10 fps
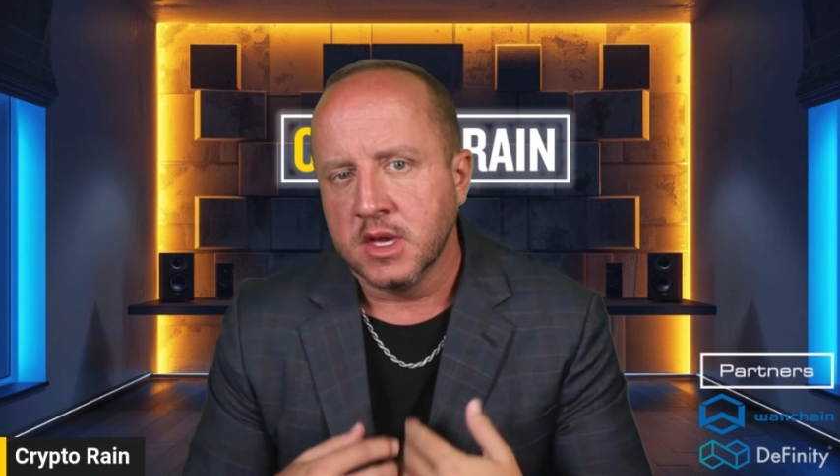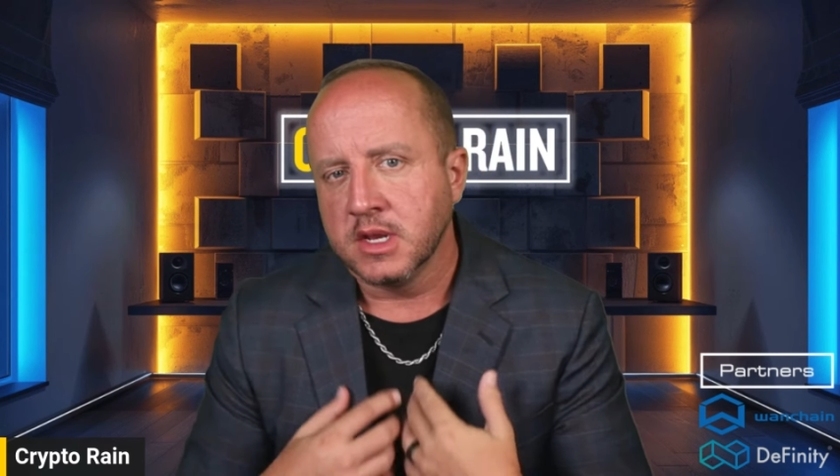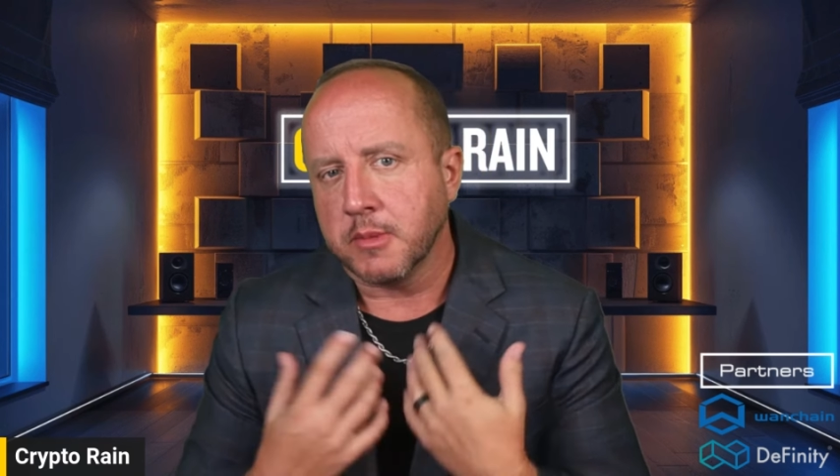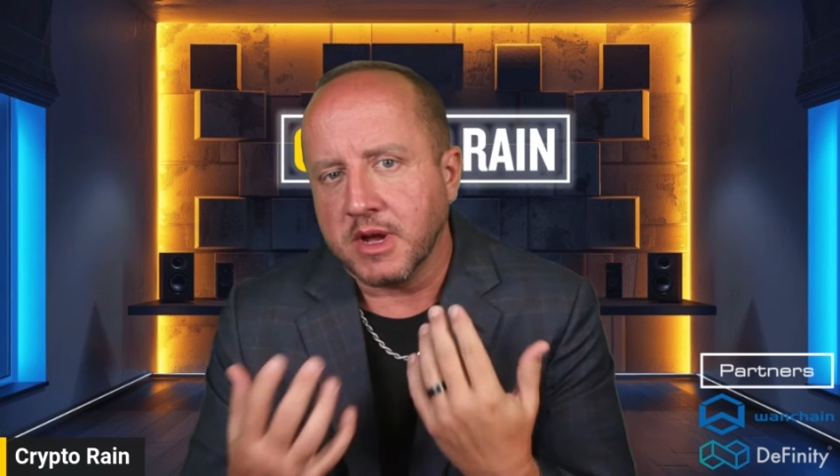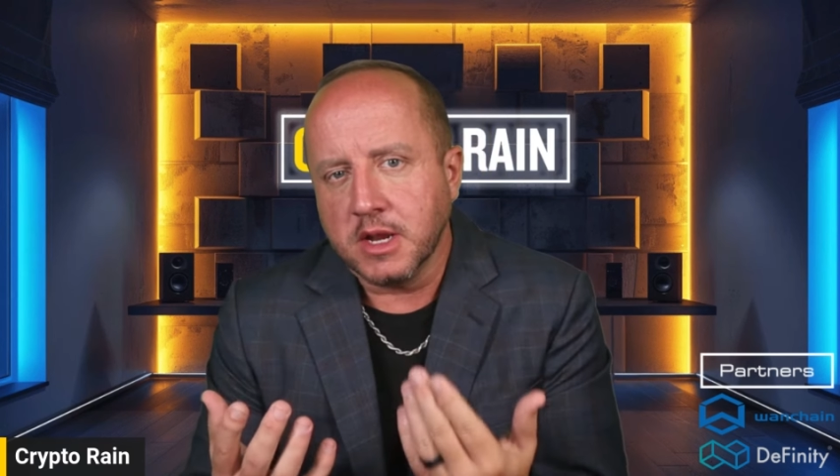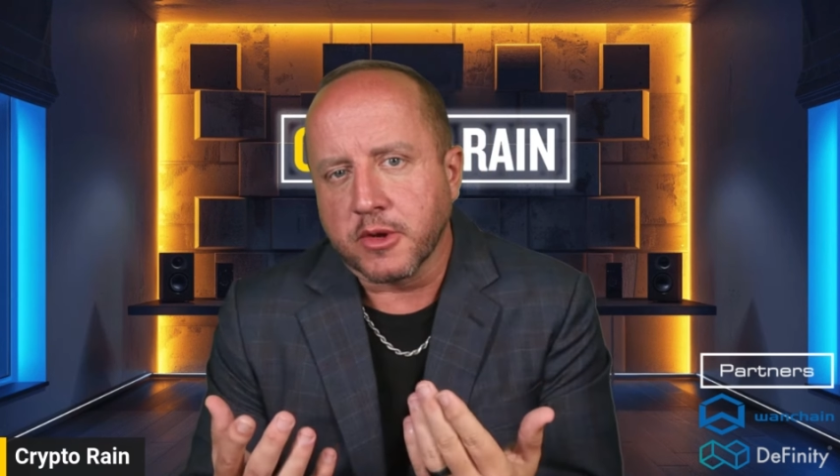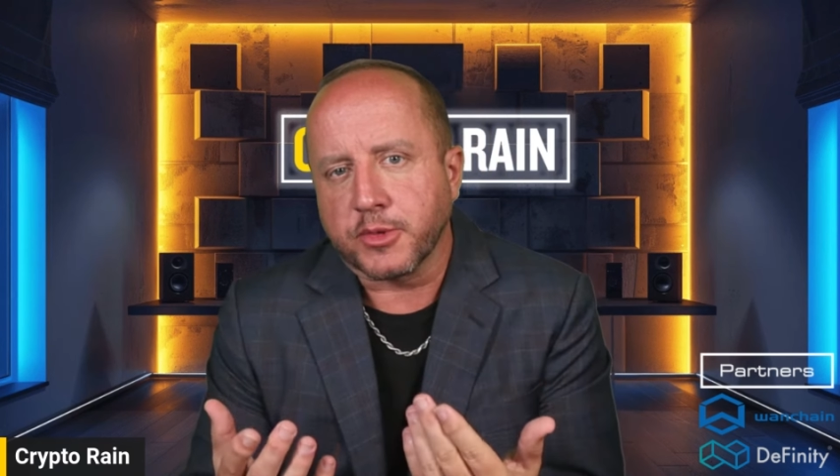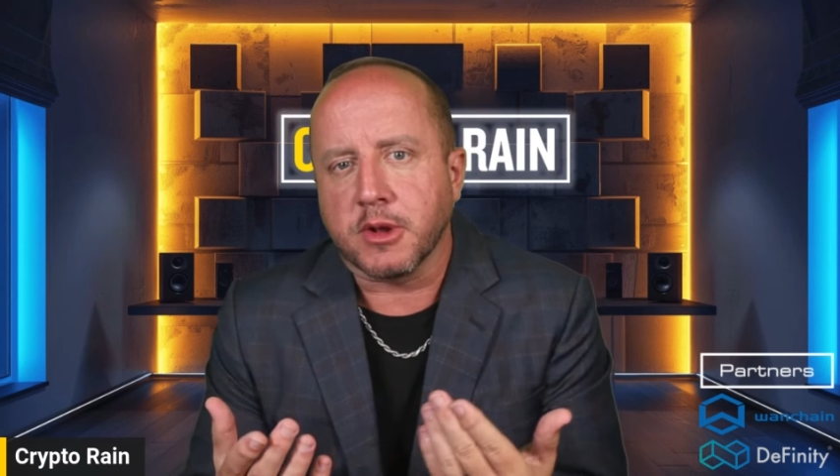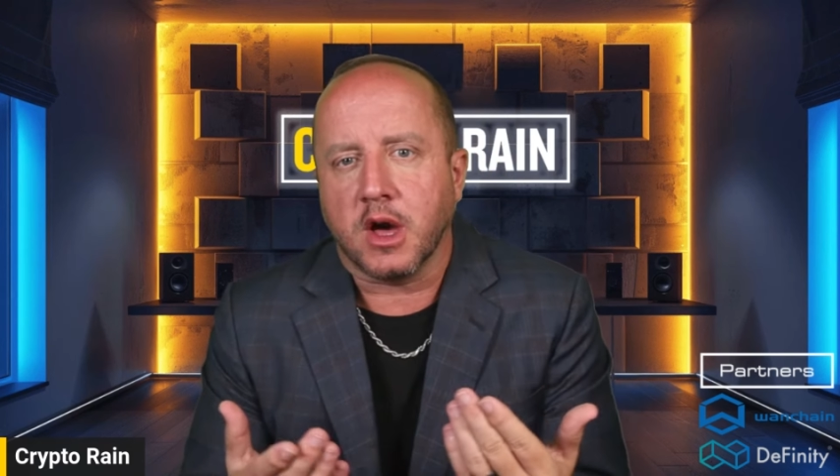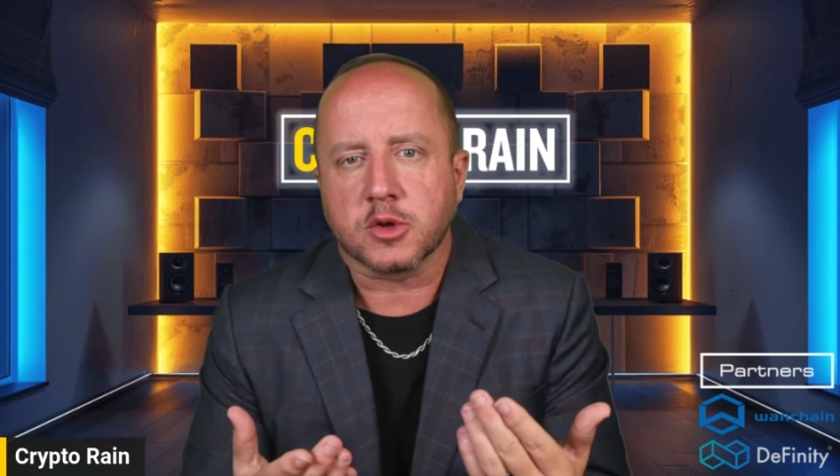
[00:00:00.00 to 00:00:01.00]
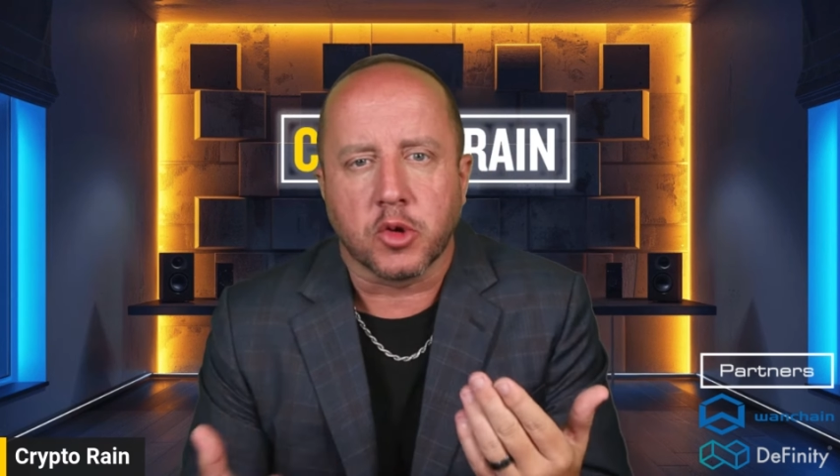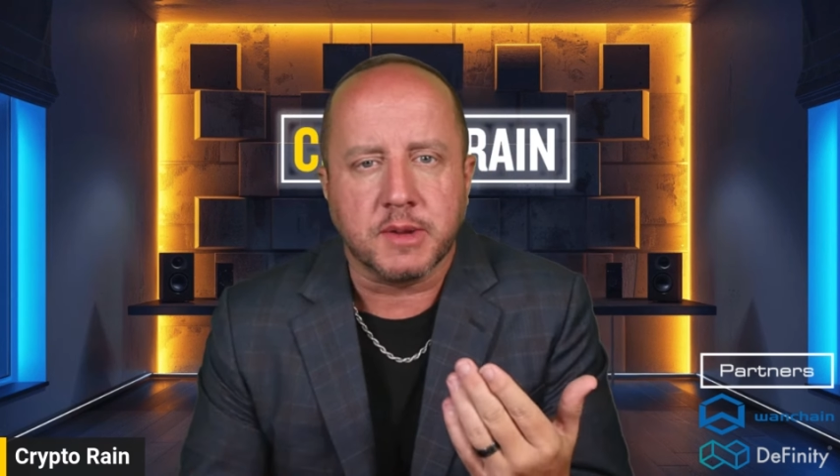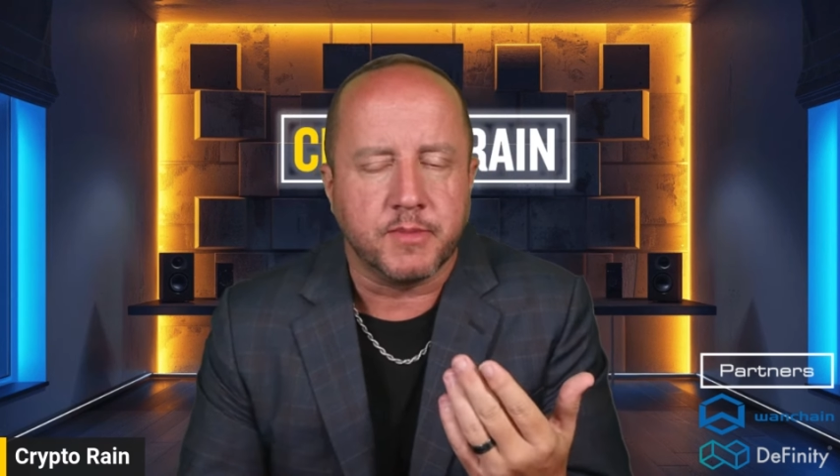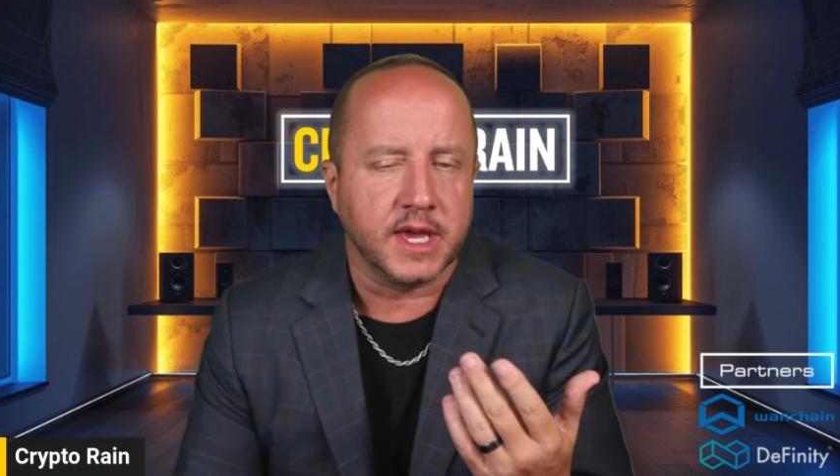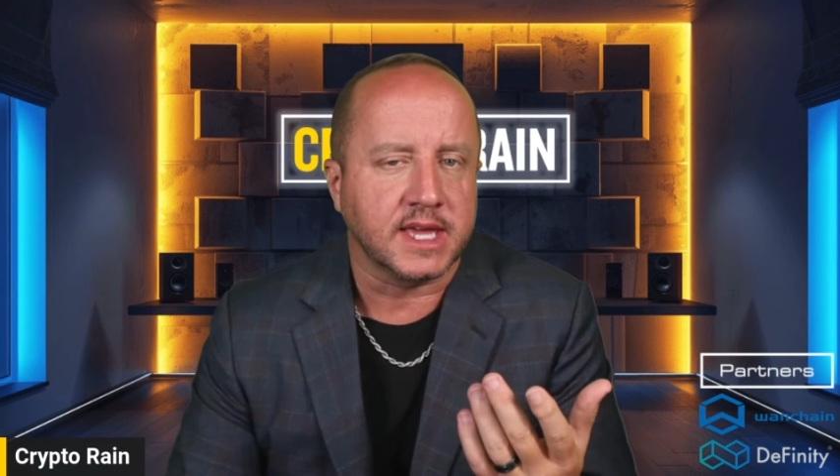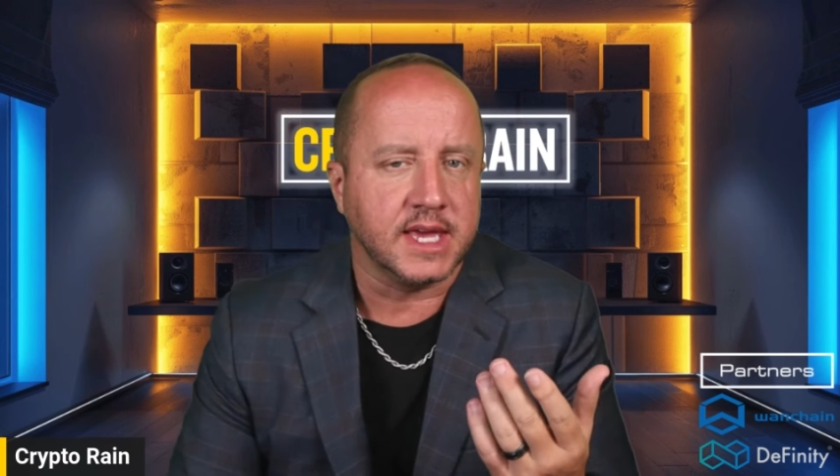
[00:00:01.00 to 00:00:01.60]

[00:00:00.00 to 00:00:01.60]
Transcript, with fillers: Now, my number 3 altcoin pick